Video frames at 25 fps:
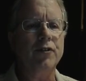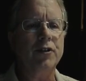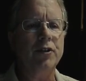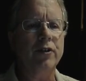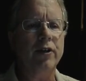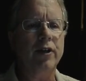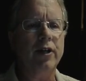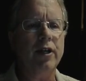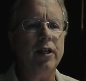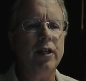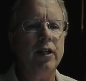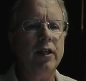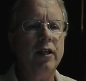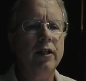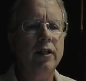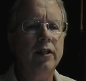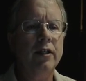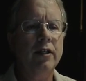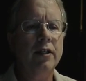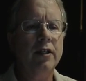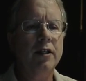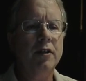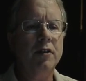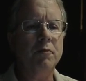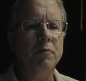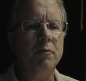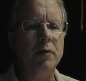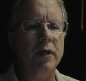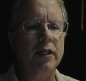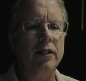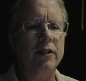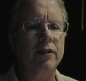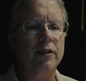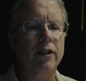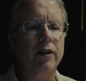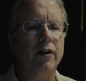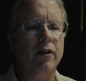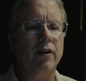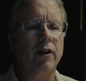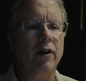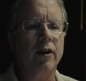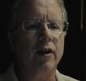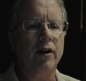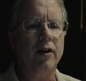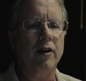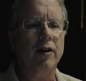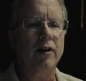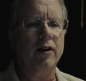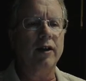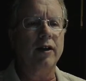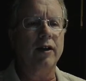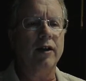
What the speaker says: Unity, but there are